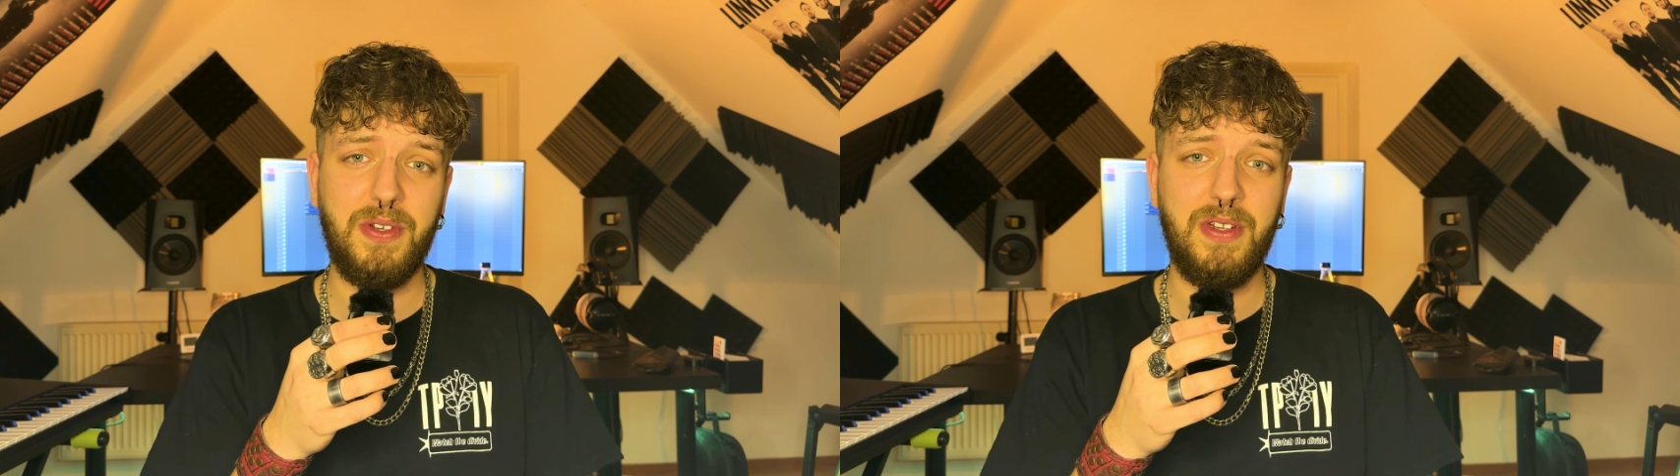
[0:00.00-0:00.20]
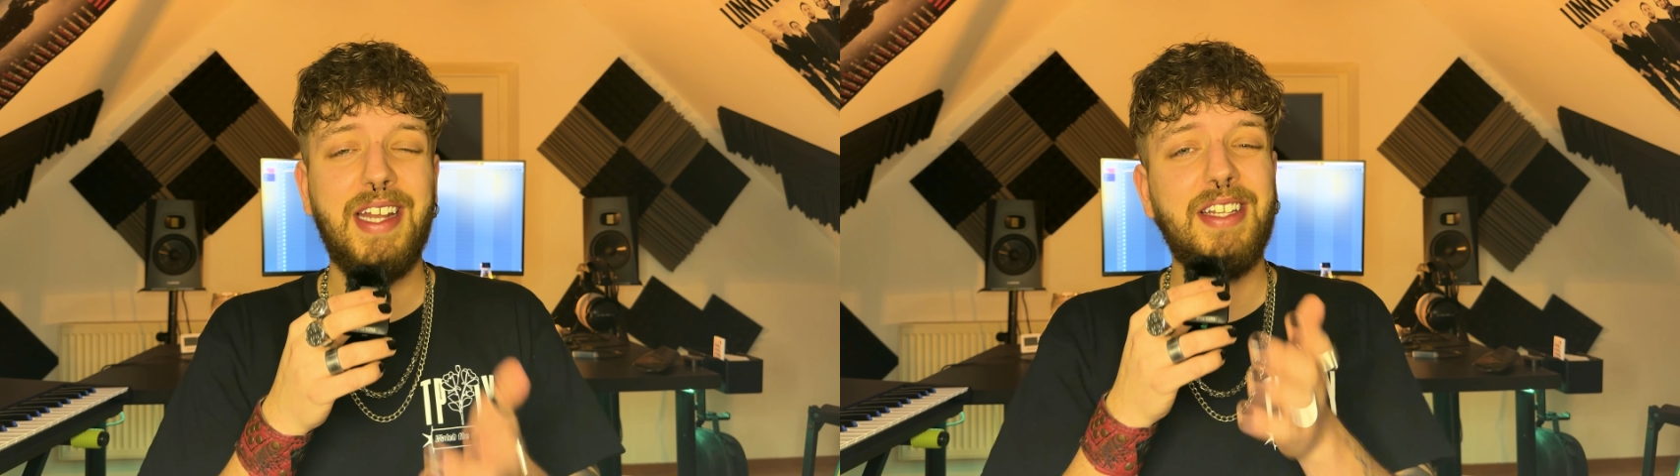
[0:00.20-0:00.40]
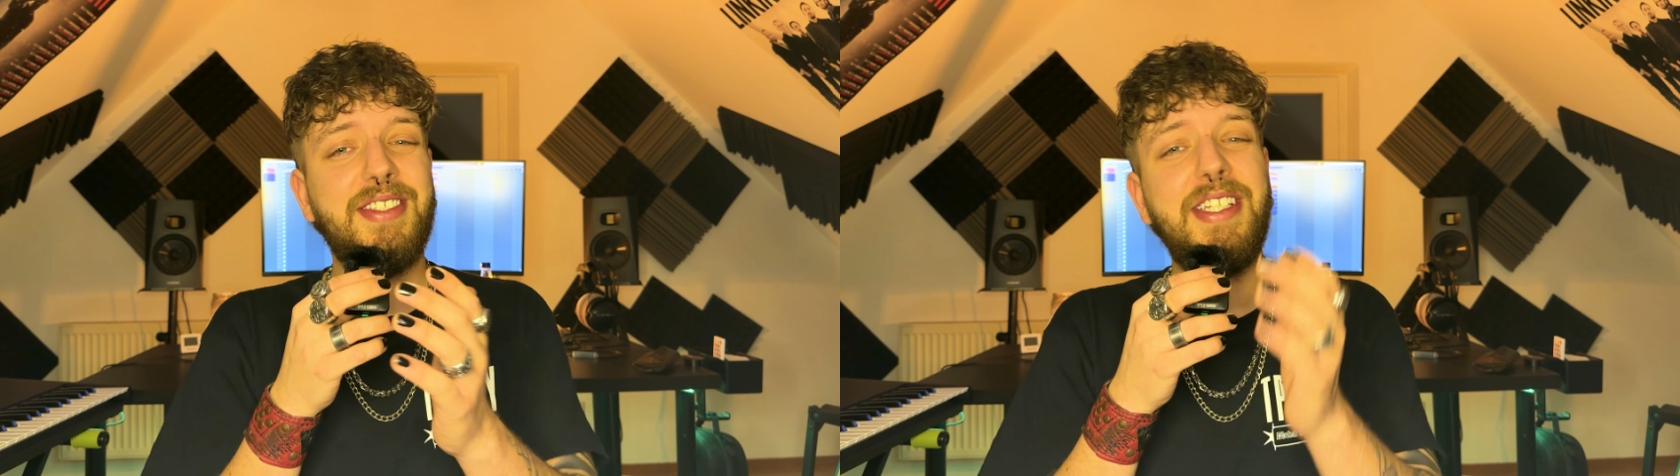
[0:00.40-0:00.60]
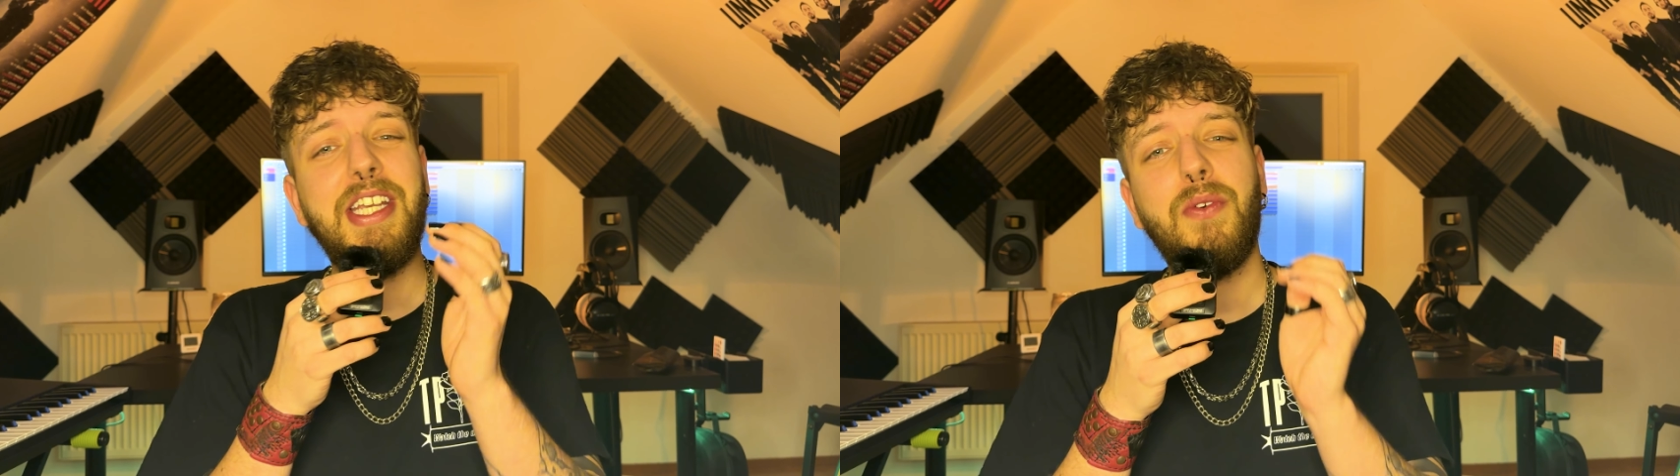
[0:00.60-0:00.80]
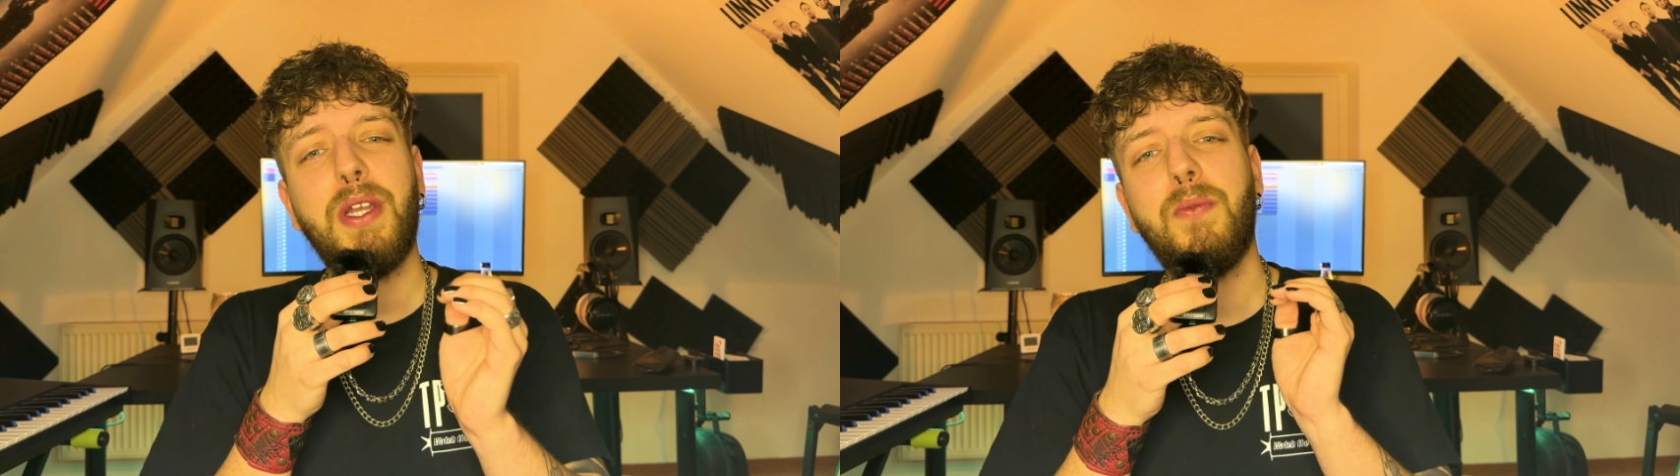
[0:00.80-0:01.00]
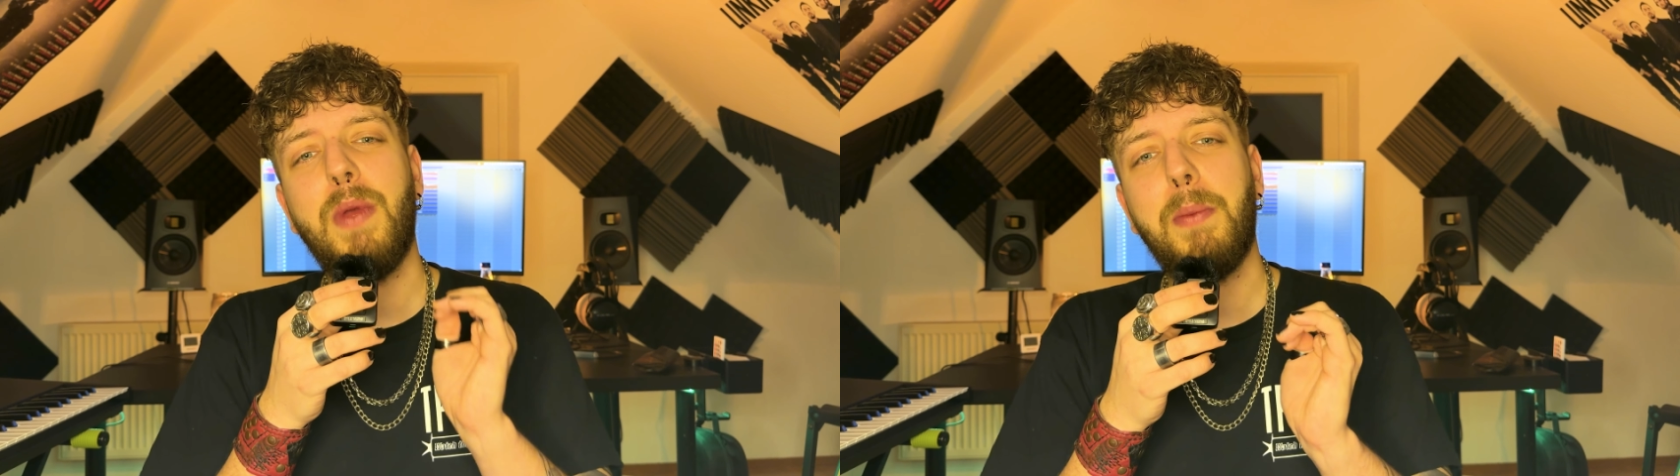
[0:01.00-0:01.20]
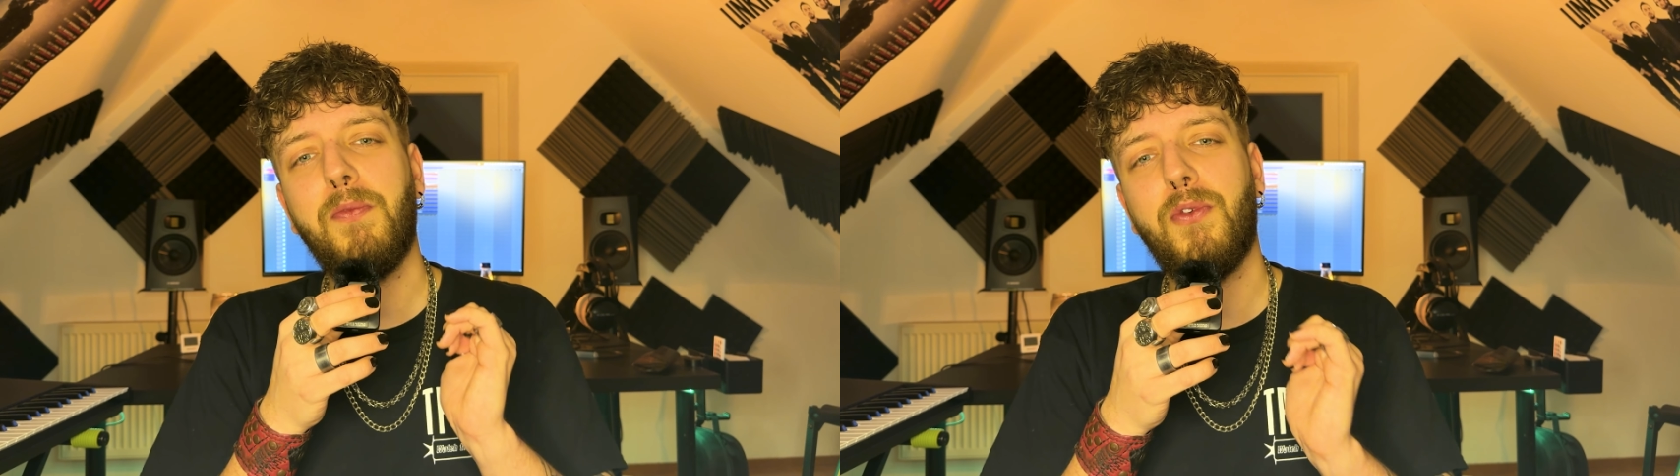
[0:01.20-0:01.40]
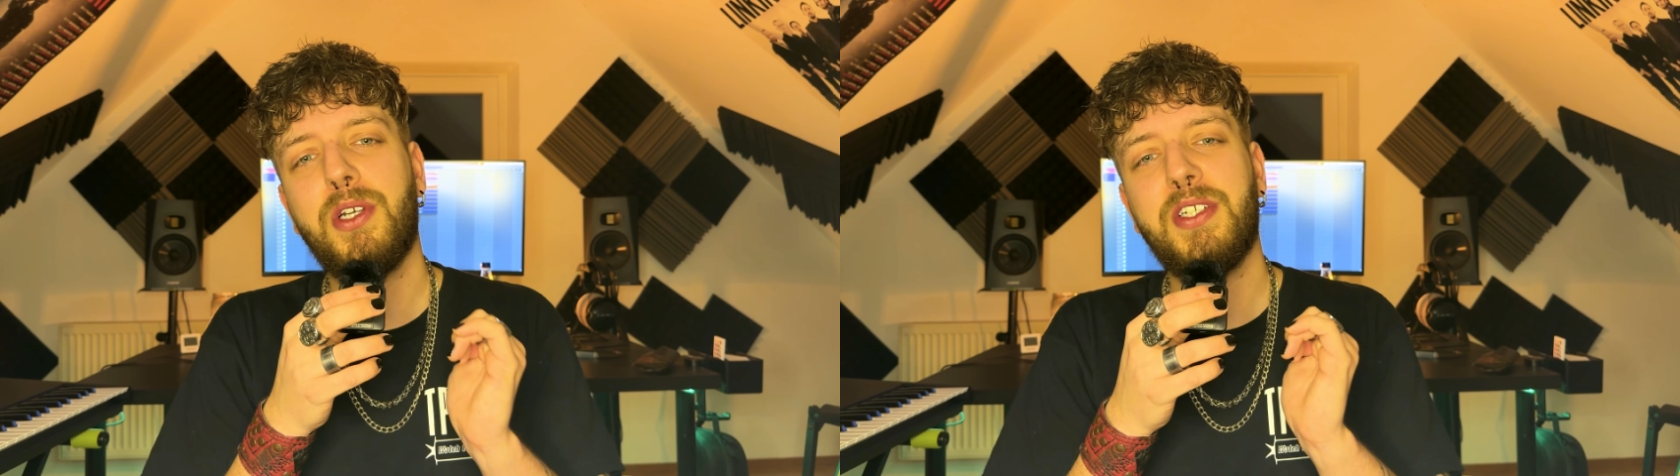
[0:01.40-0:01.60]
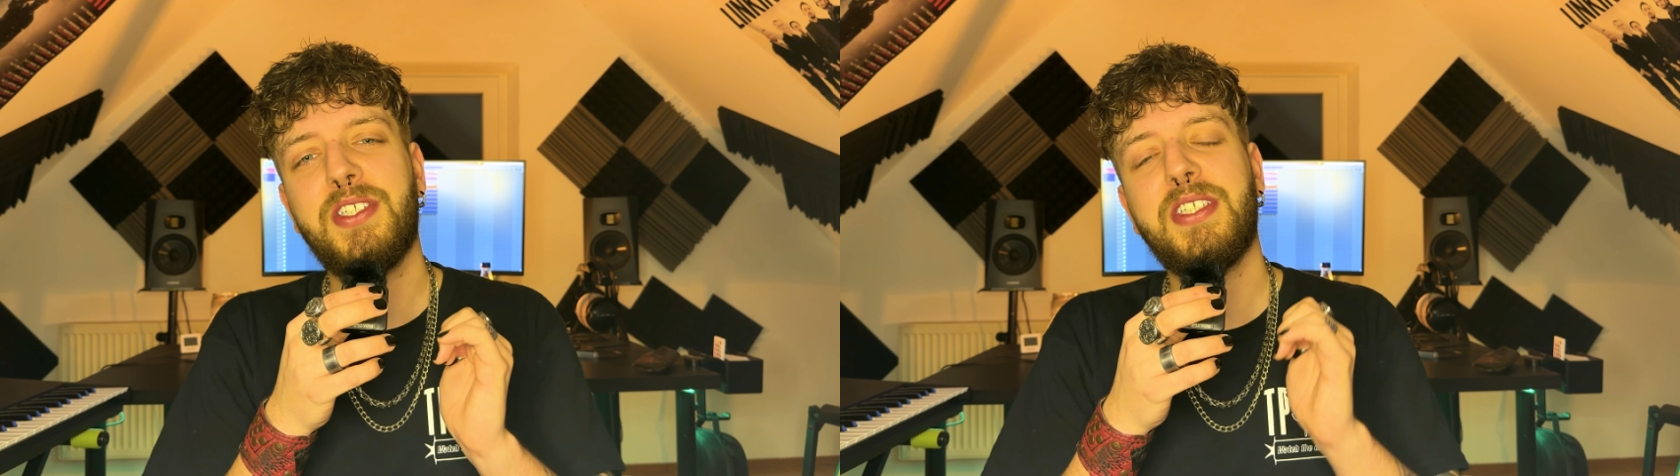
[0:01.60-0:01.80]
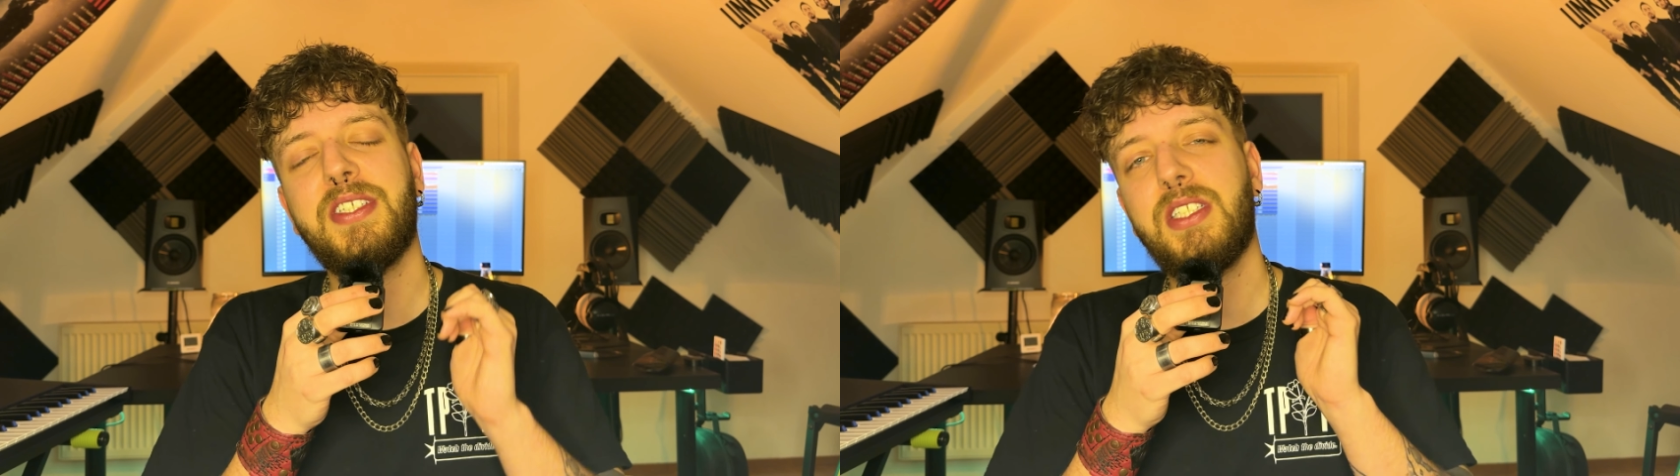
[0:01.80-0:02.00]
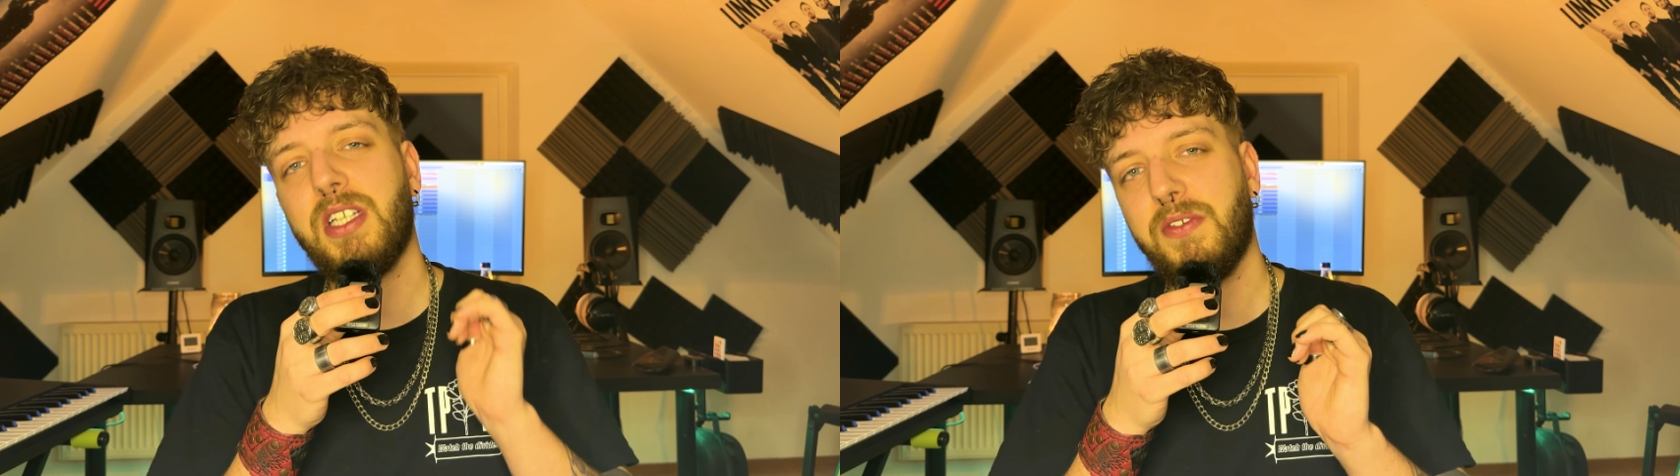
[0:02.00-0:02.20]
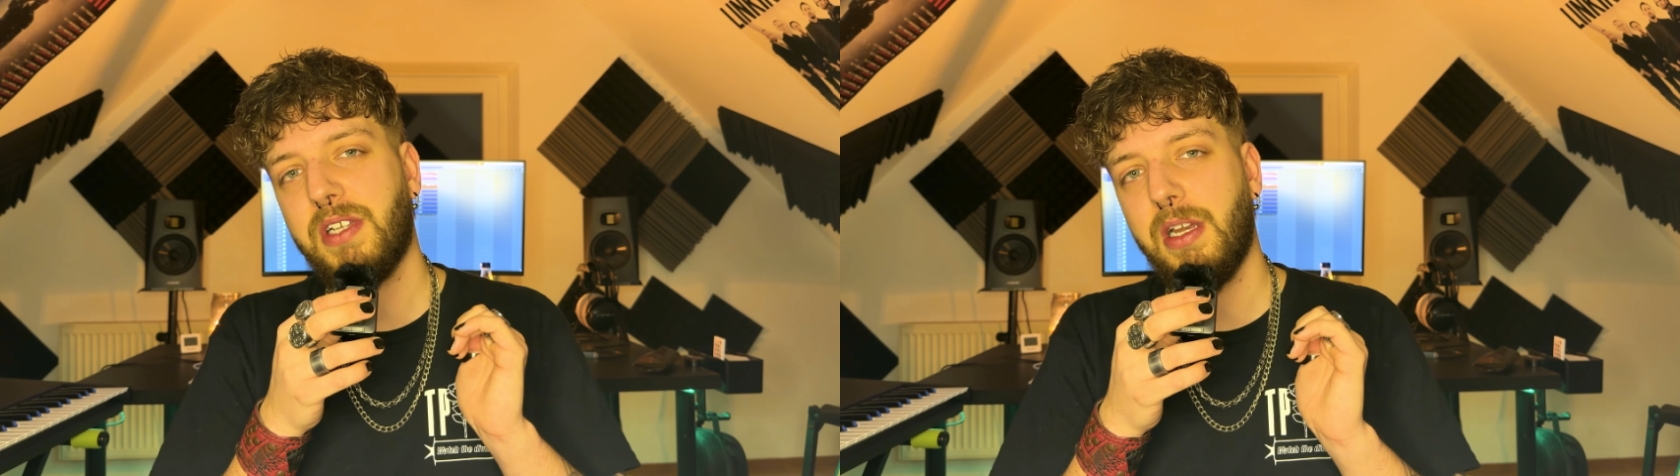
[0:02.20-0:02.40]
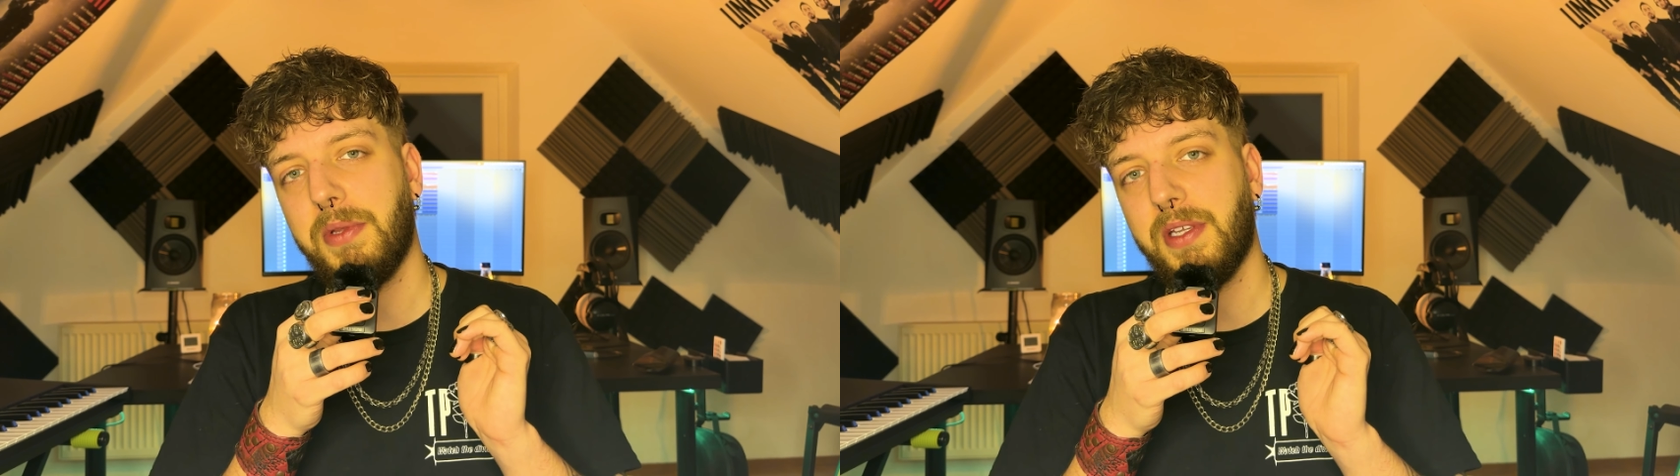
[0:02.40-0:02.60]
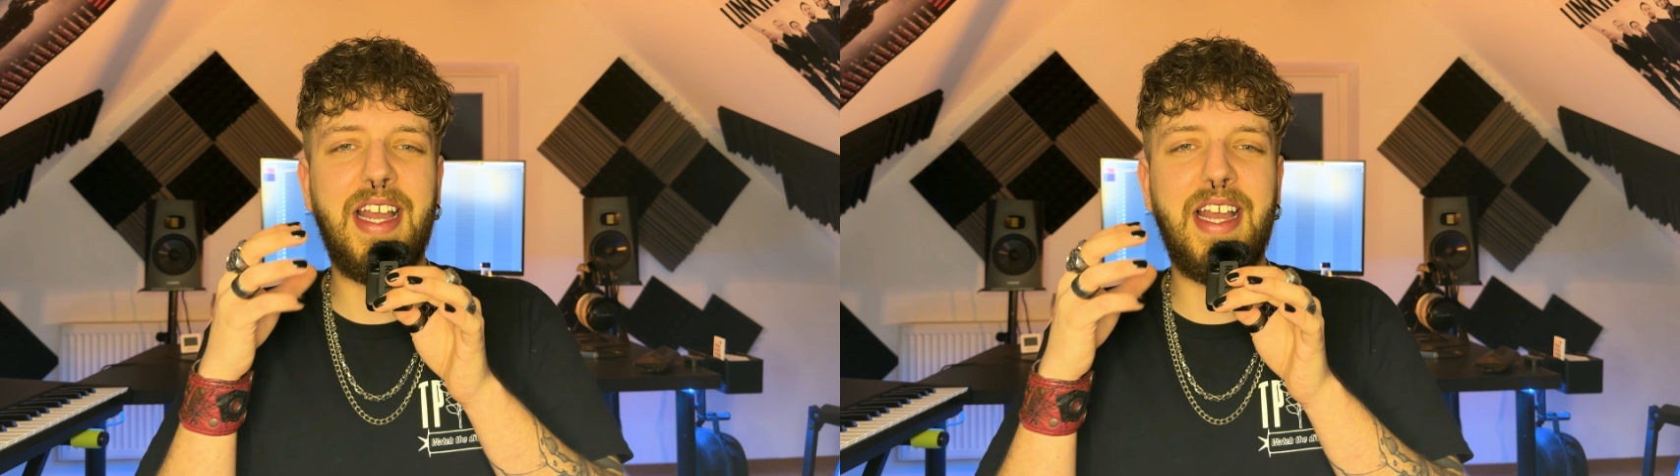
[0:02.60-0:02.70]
and a secret weapon for this is soft clipping.